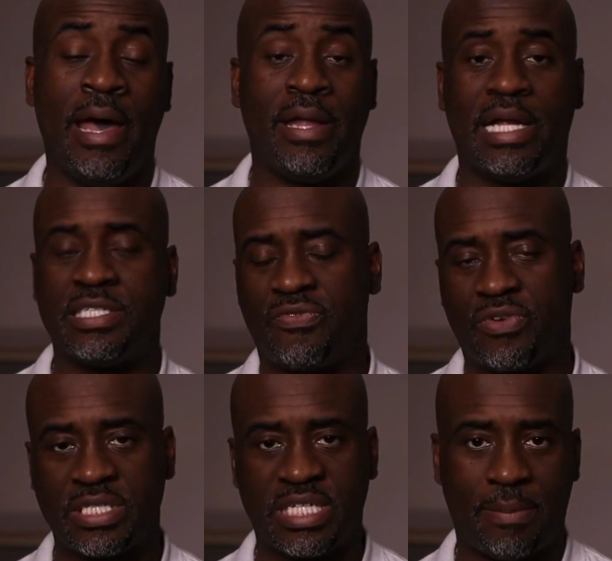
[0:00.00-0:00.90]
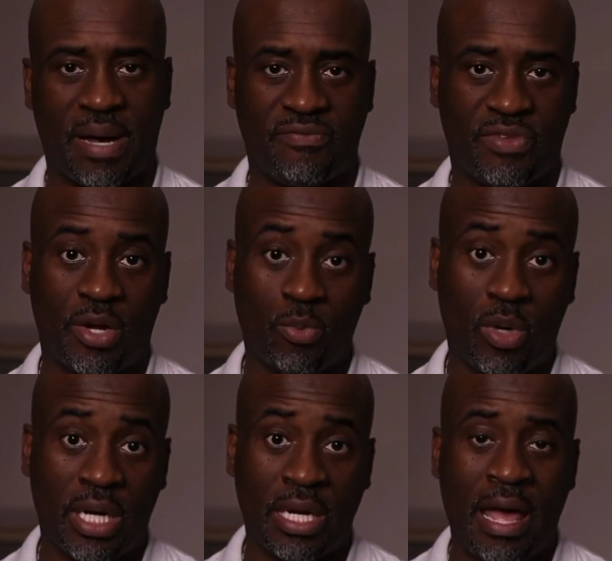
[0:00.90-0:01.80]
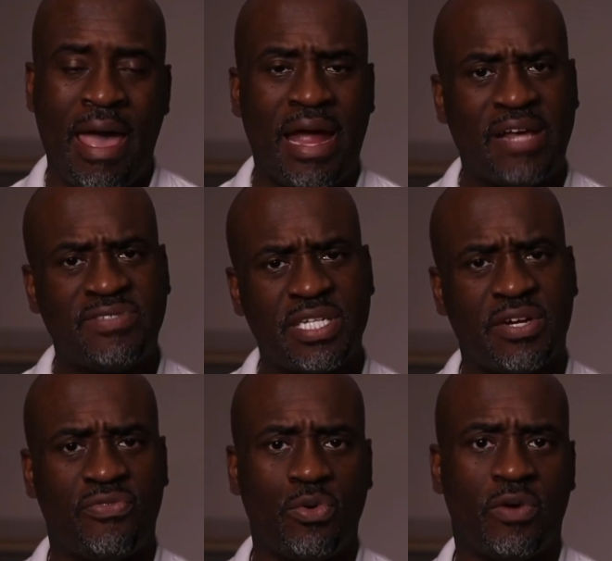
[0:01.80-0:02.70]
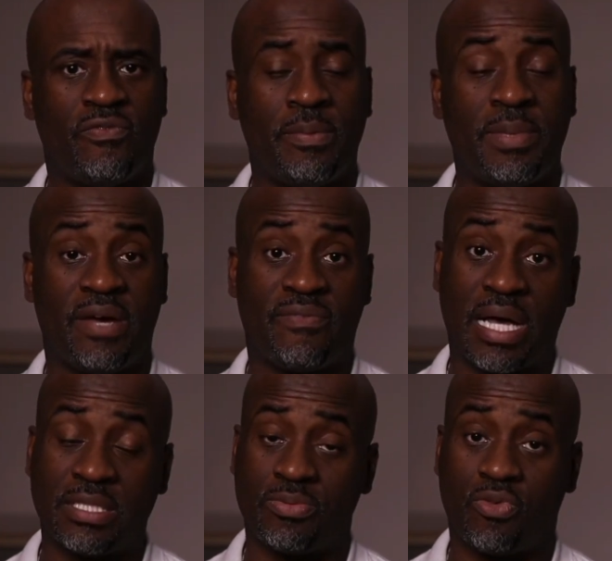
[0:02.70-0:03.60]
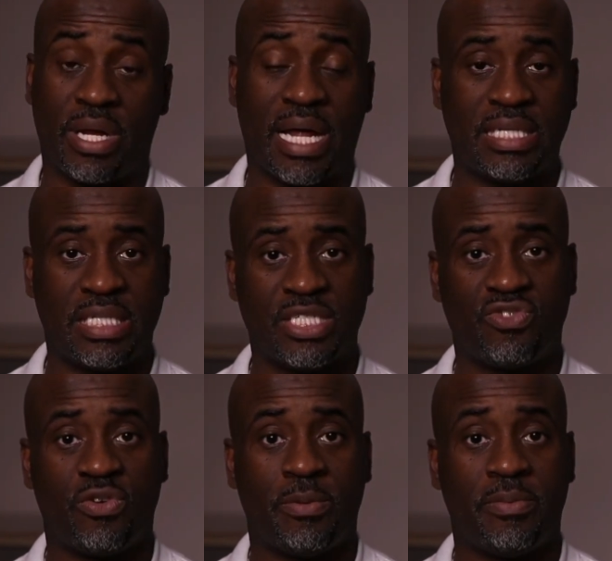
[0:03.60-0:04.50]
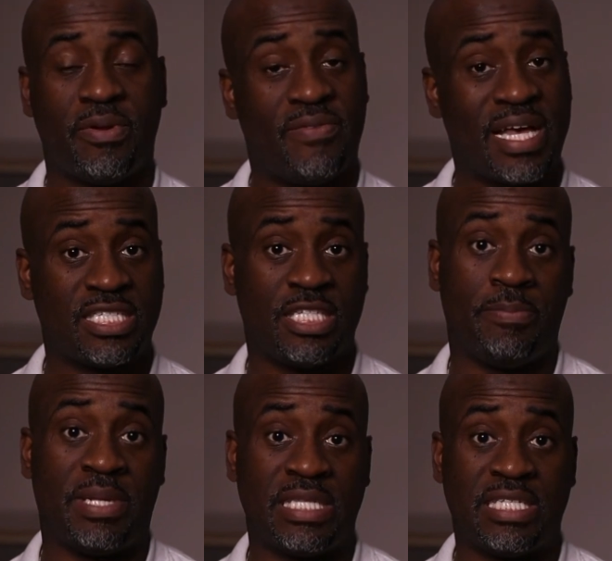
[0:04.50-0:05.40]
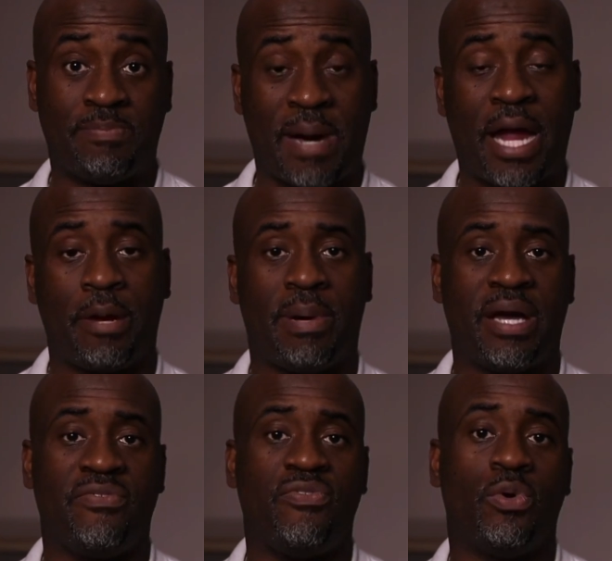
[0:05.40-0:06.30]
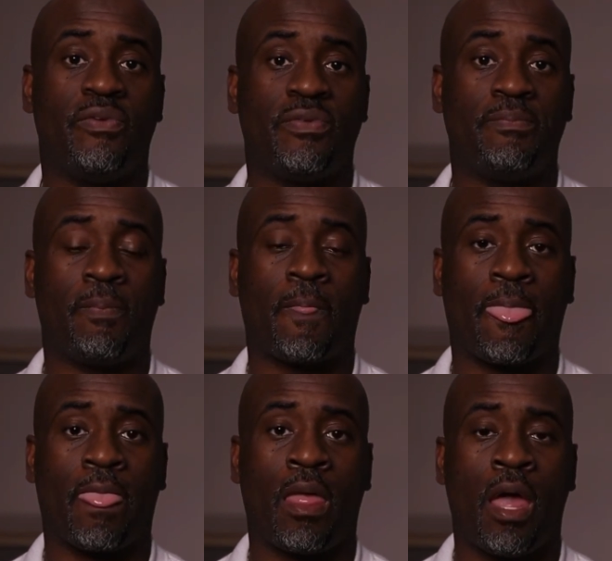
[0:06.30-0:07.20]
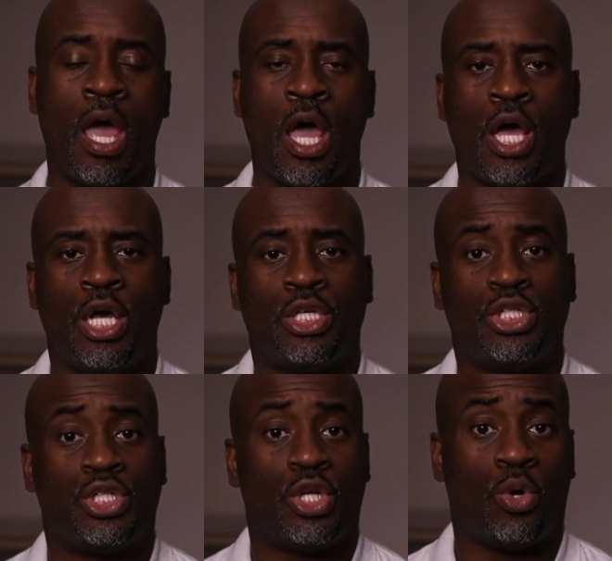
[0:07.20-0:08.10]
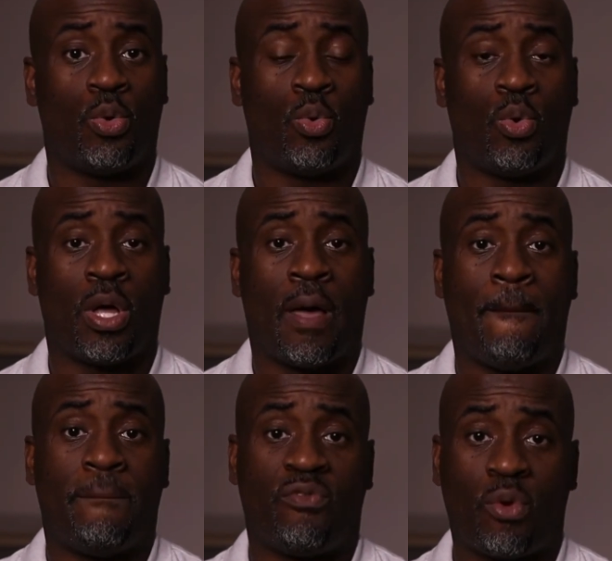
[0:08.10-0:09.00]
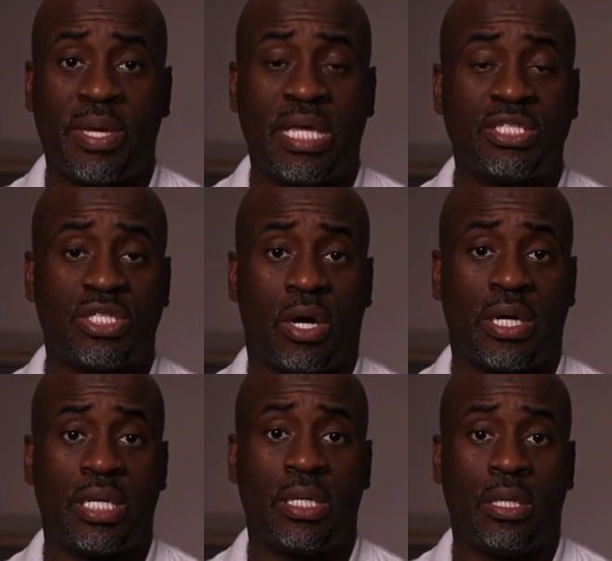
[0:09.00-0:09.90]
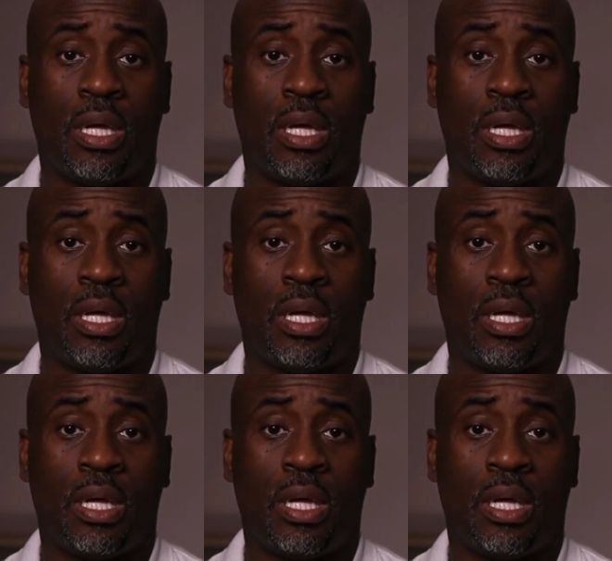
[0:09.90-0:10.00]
Now, this is the first time I've done one, and I've seen a few of them and I've gotten some great ideas from them and I've actually been inspired by a few of them. So before we get started,